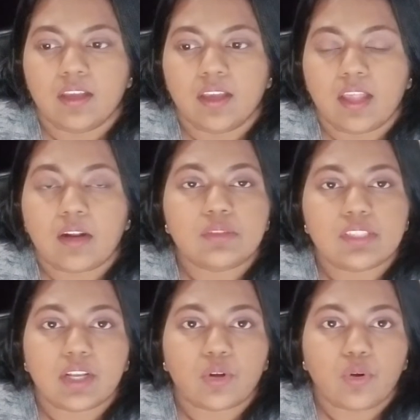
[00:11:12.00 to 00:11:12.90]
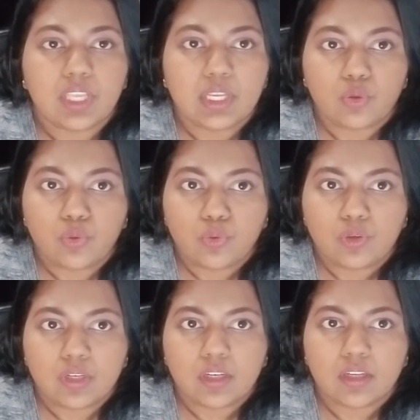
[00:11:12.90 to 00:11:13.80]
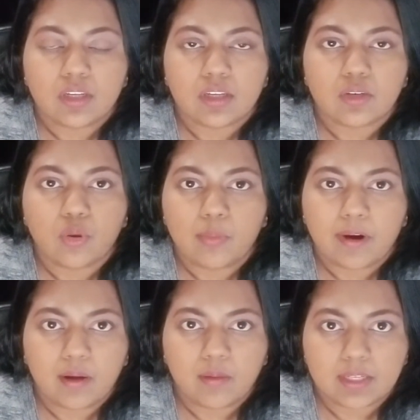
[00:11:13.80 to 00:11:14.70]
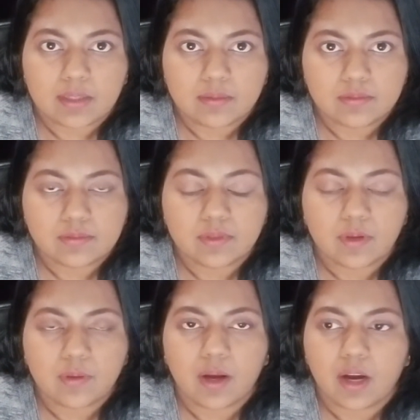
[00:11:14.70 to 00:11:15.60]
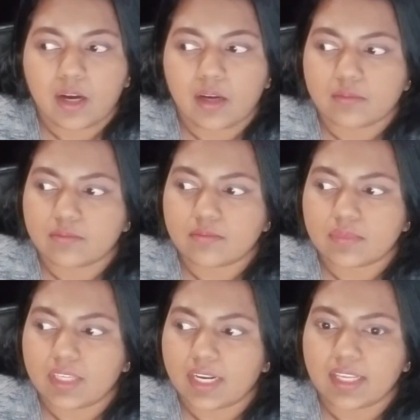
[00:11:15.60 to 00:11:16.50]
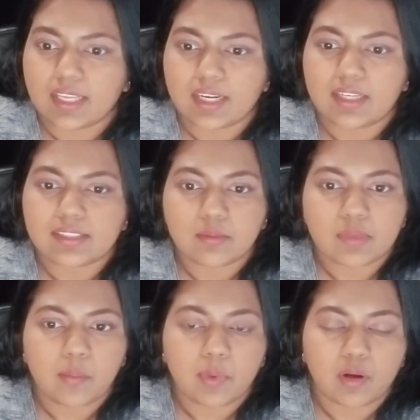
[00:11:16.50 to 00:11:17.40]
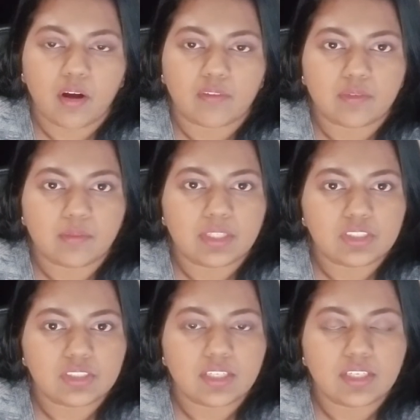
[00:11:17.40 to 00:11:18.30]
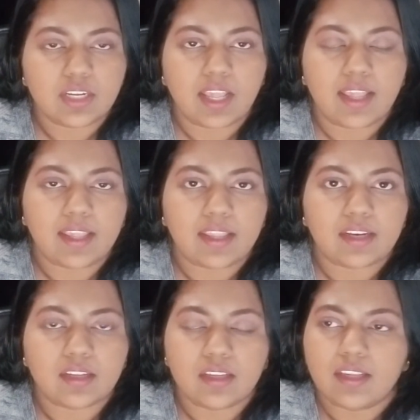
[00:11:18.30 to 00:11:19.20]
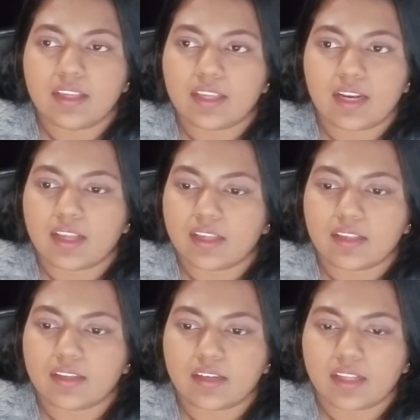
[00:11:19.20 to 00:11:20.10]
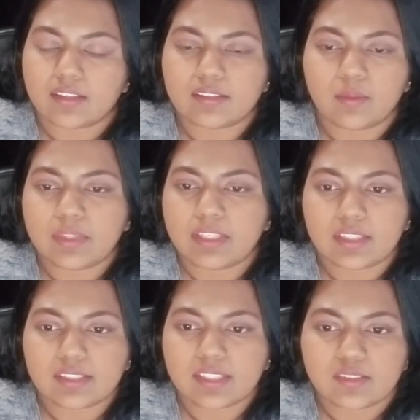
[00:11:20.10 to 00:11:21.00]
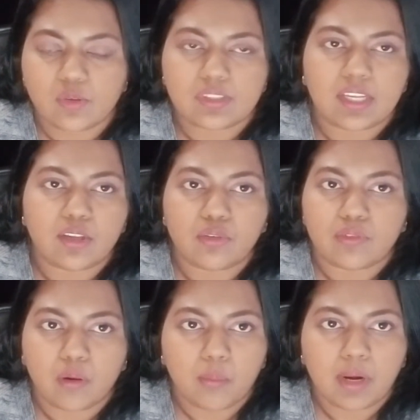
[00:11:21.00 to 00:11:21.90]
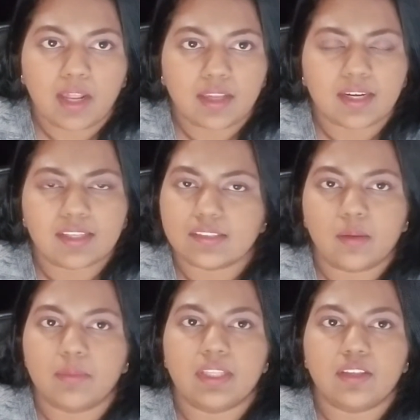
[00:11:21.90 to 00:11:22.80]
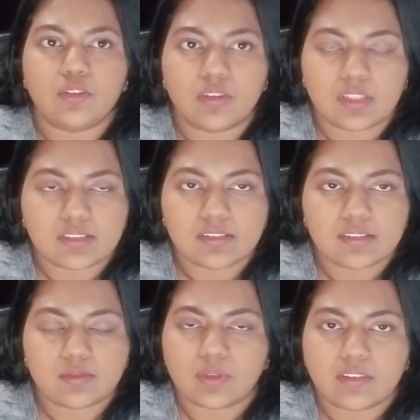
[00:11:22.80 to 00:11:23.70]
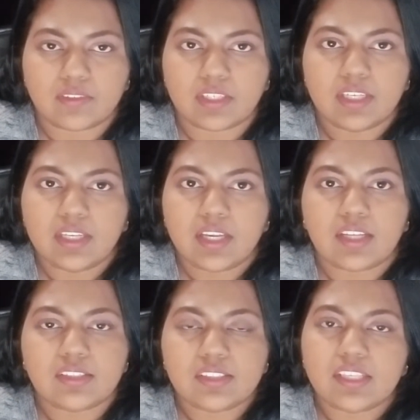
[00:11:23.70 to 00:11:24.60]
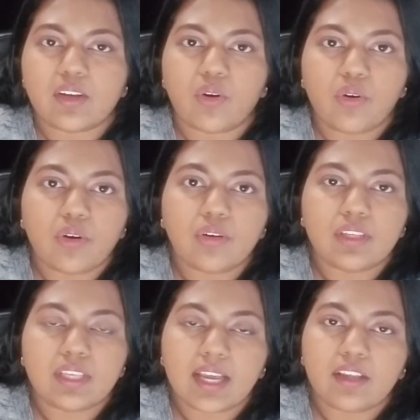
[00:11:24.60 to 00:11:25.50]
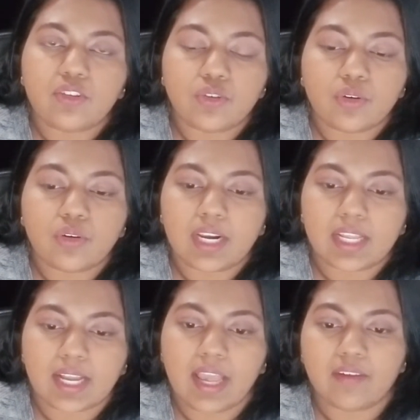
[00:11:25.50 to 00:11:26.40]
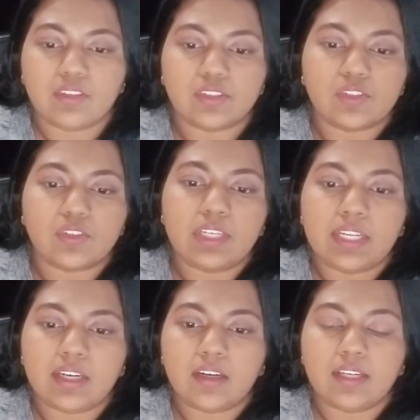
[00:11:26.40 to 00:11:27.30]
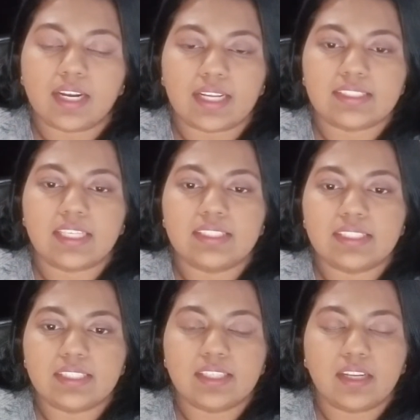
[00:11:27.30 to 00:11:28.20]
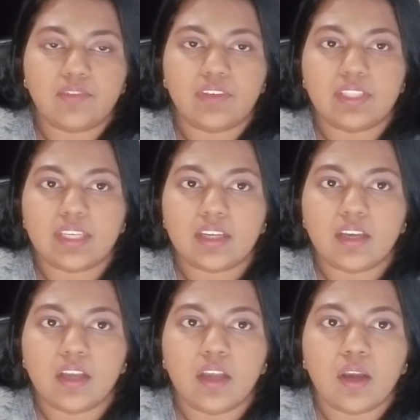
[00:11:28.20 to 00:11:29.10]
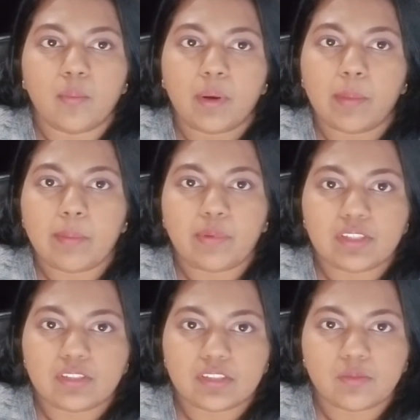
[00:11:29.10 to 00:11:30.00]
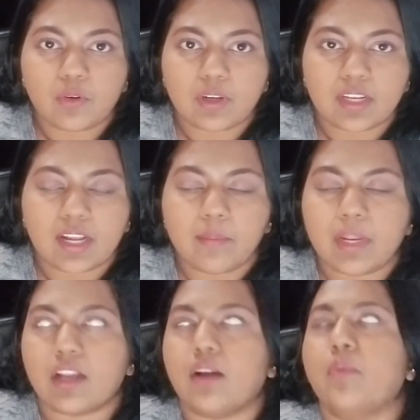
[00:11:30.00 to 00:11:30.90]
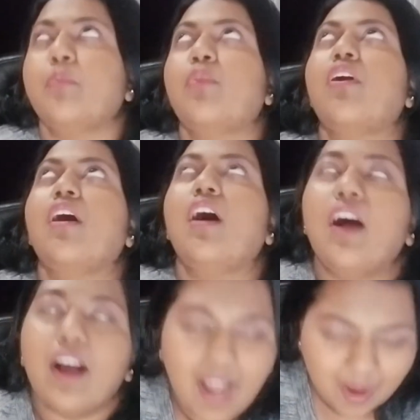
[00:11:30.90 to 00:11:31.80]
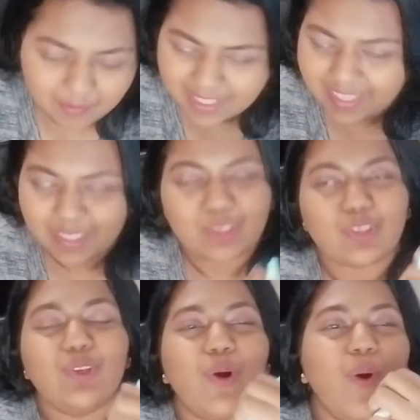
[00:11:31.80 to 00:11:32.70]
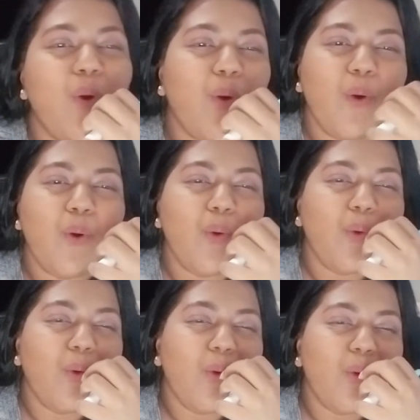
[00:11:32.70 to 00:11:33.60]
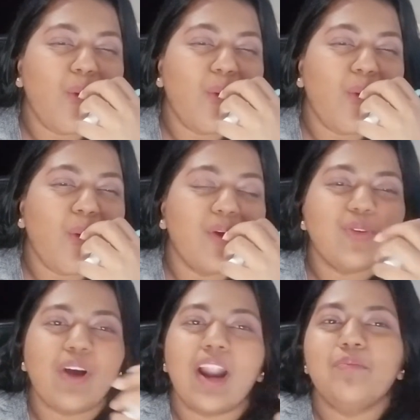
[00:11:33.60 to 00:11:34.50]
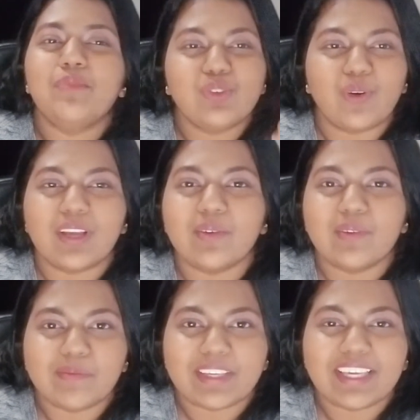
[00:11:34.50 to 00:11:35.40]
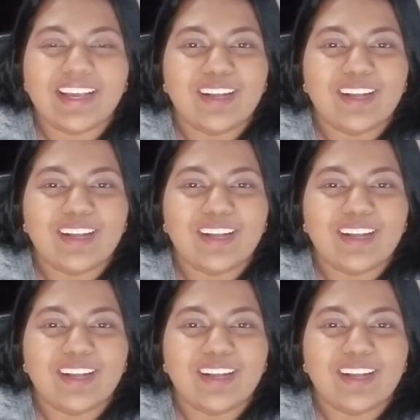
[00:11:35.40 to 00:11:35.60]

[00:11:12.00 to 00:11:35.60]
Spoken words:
And I was like, okay, cool. No problem. Can I get like some type of confirmation? And can I like something that says, oh, thank you for applying, like something, you know, because whatever. And she's like, oh yeah, you know, like I have the screen here that I sent it and everything, but my printer's broken. I'm like, bruh. I'm like, yo, you gotta be joking with me.